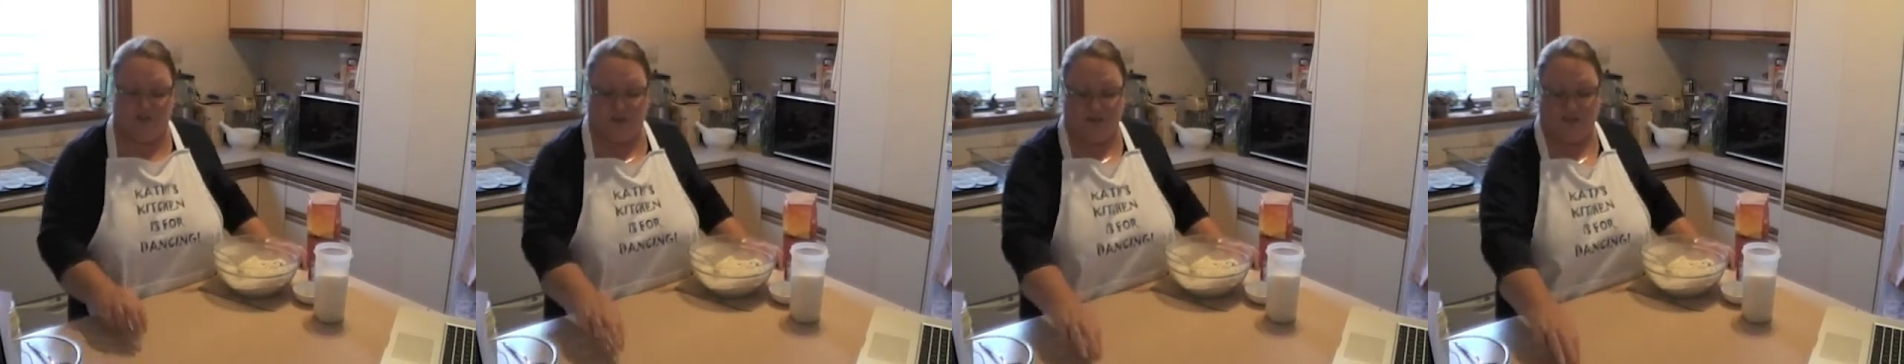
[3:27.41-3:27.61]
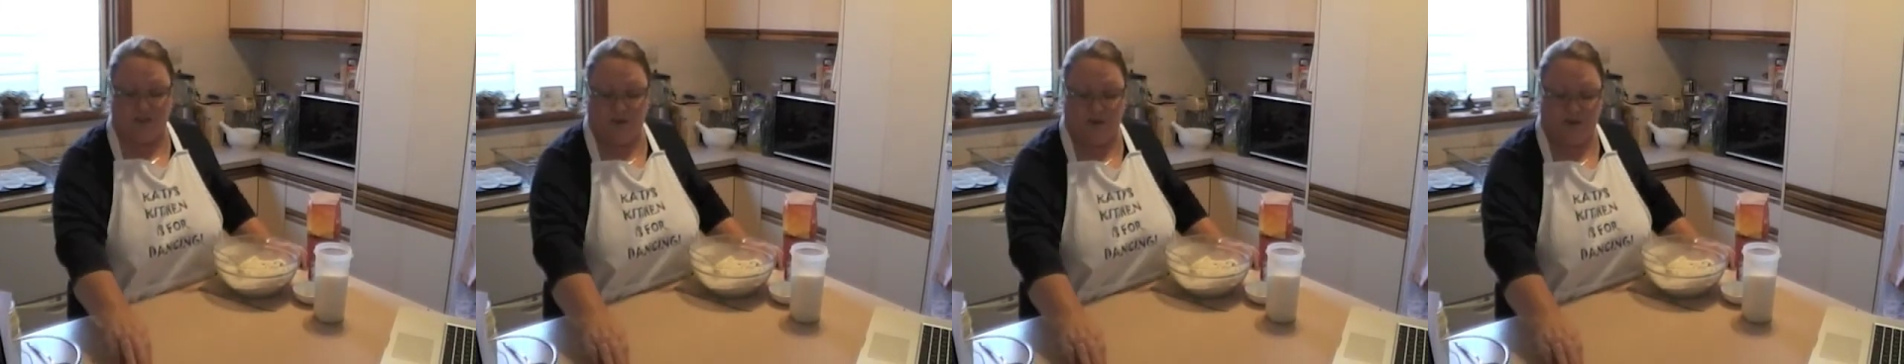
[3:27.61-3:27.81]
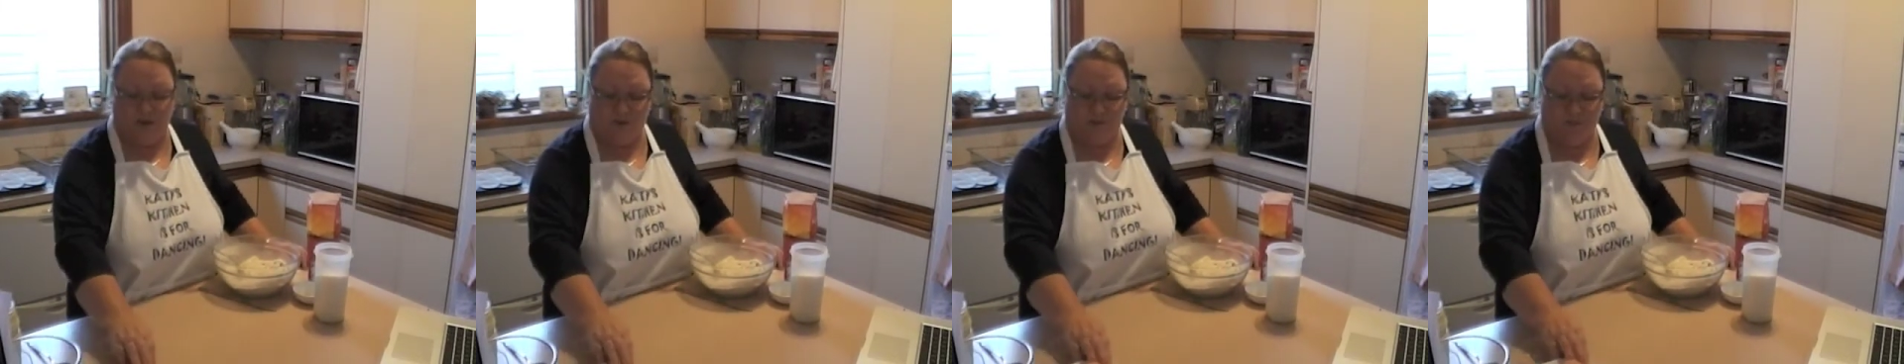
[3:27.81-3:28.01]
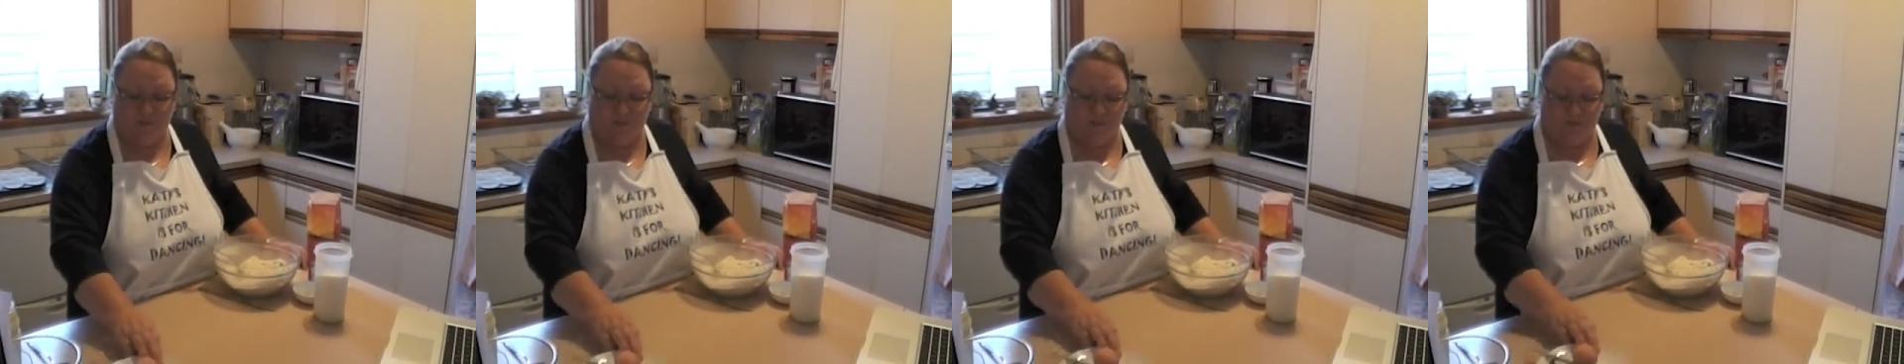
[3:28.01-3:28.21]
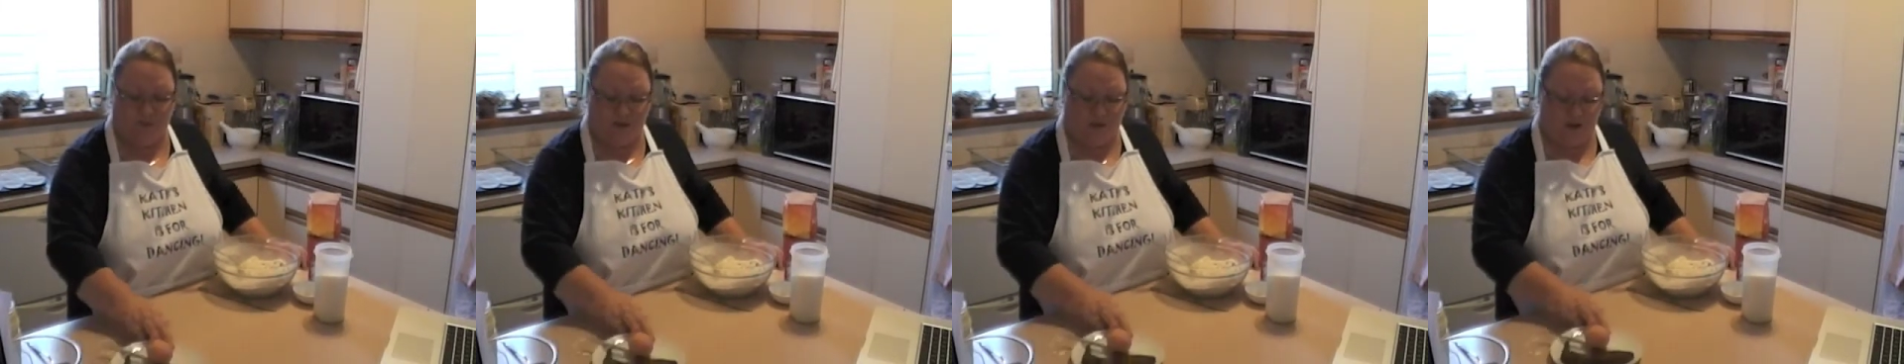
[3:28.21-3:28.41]
recipe
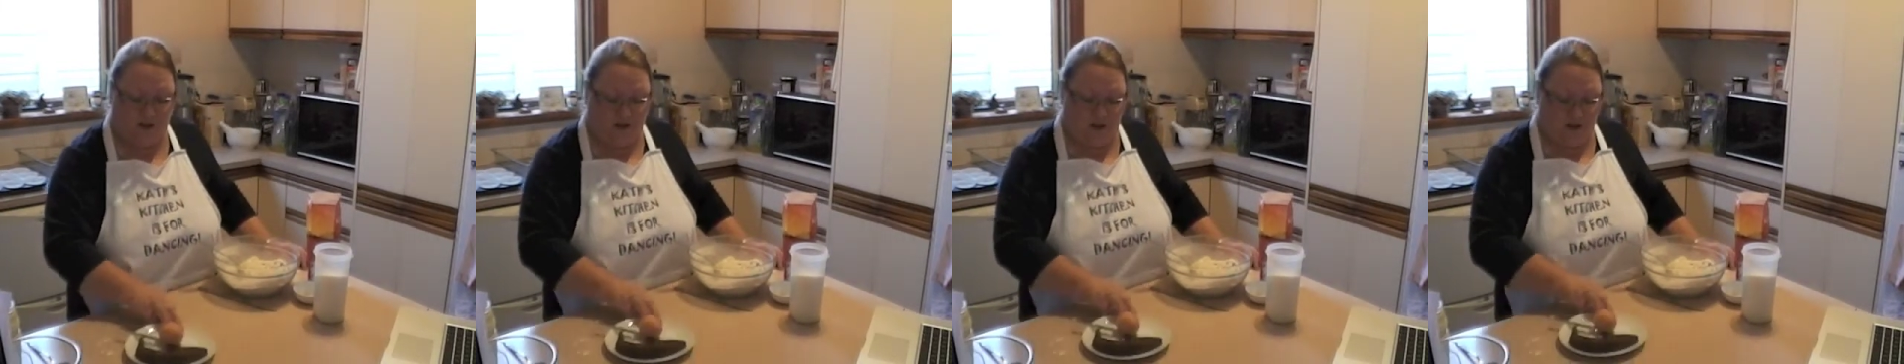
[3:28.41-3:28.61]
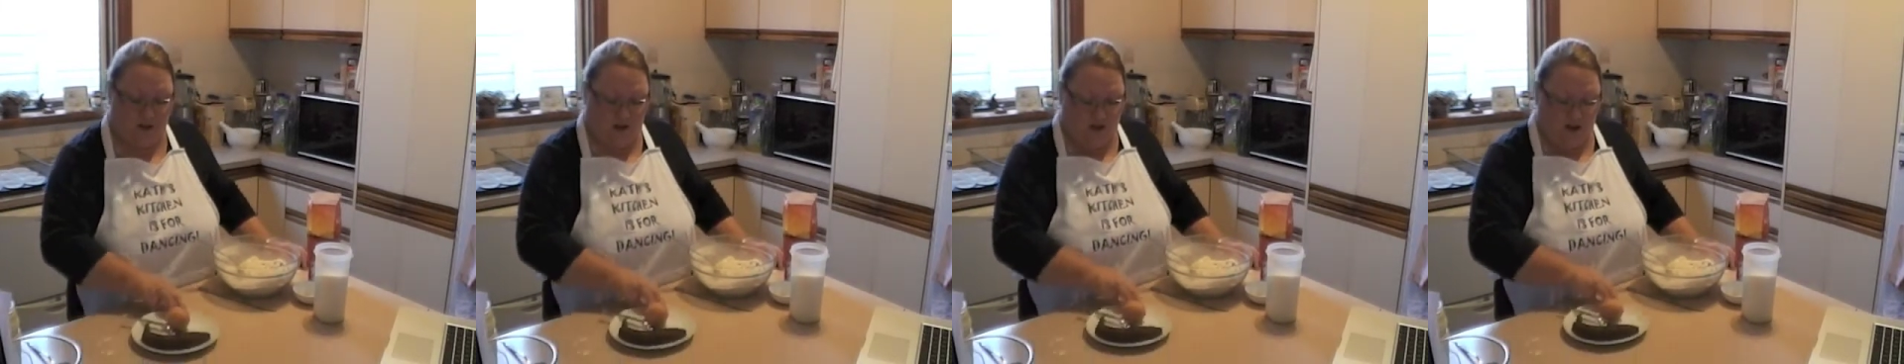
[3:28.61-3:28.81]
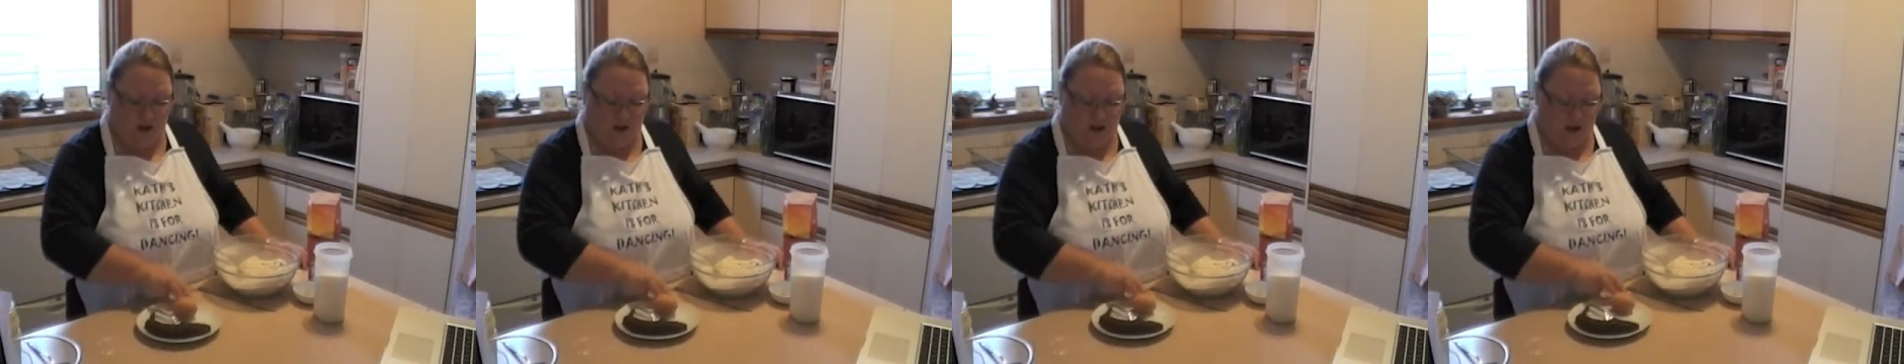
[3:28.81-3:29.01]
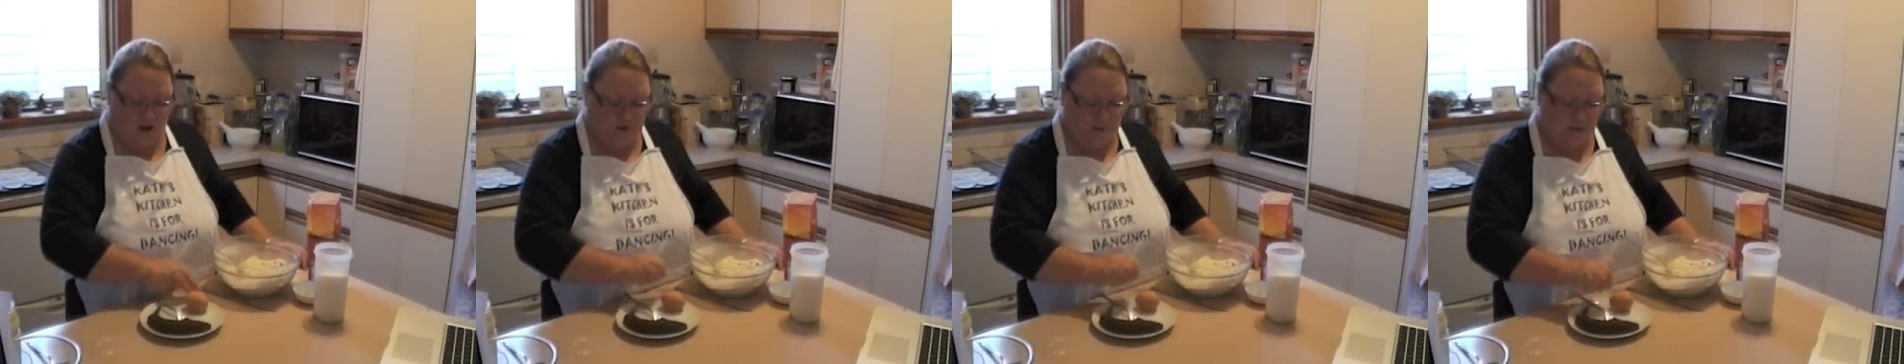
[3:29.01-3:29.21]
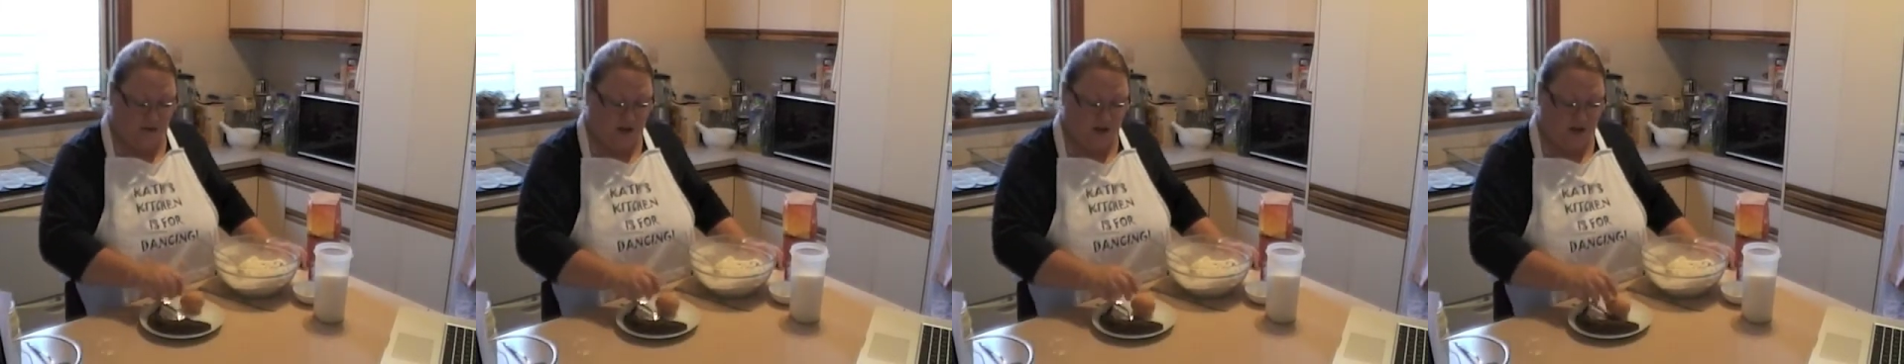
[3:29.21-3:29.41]
are
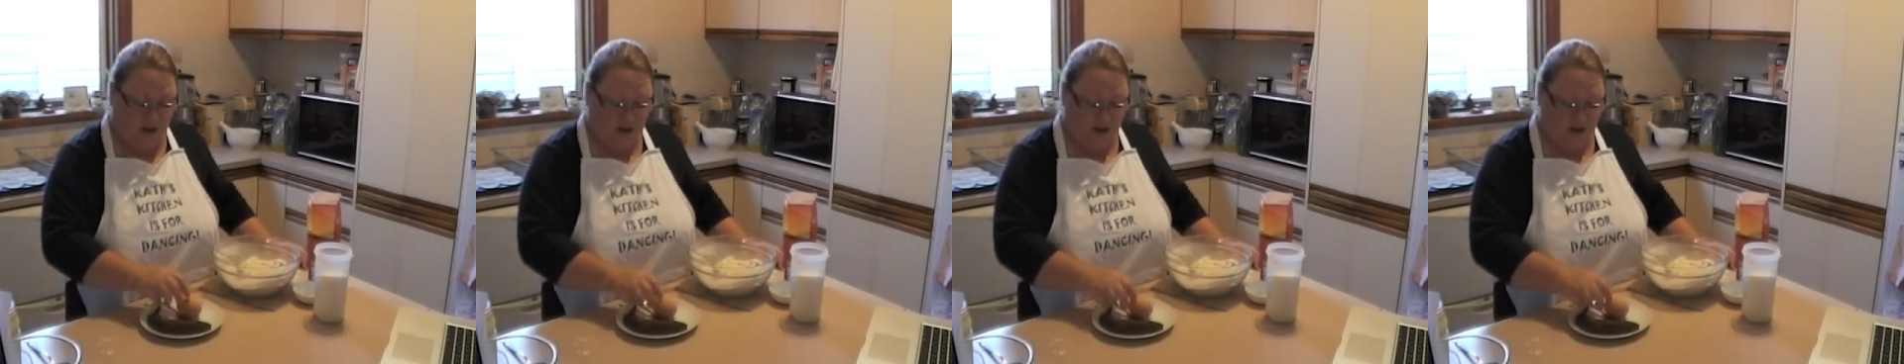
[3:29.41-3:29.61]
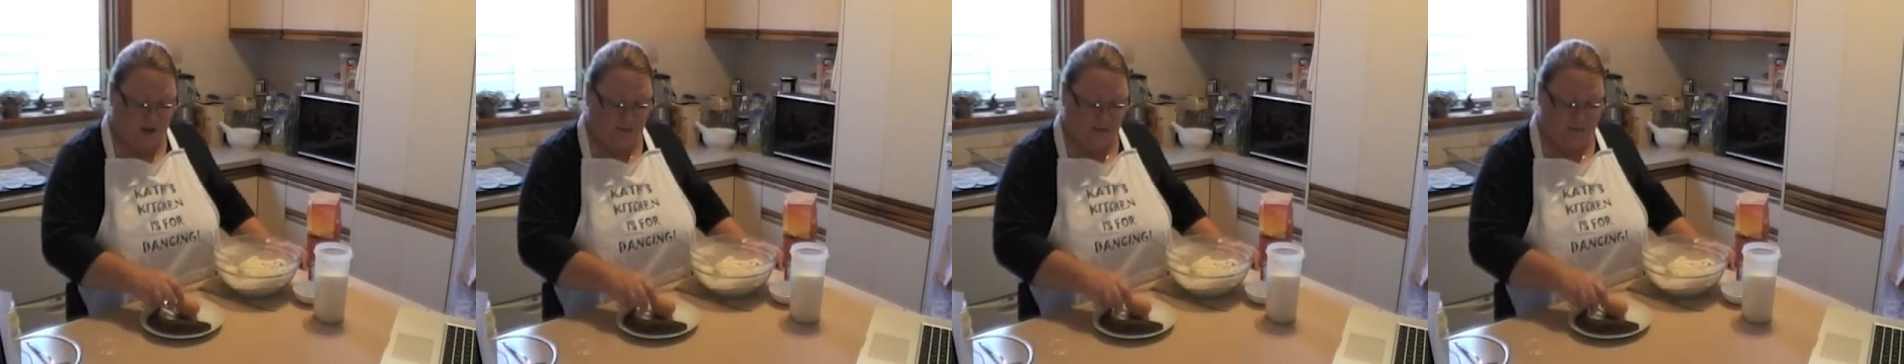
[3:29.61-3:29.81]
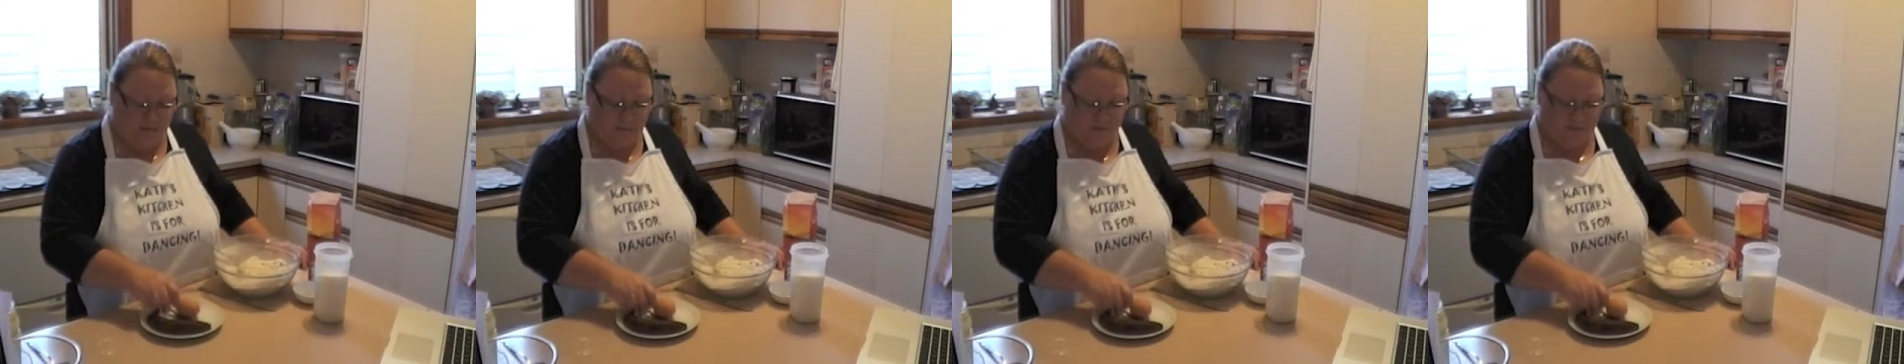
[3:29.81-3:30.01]
a banana,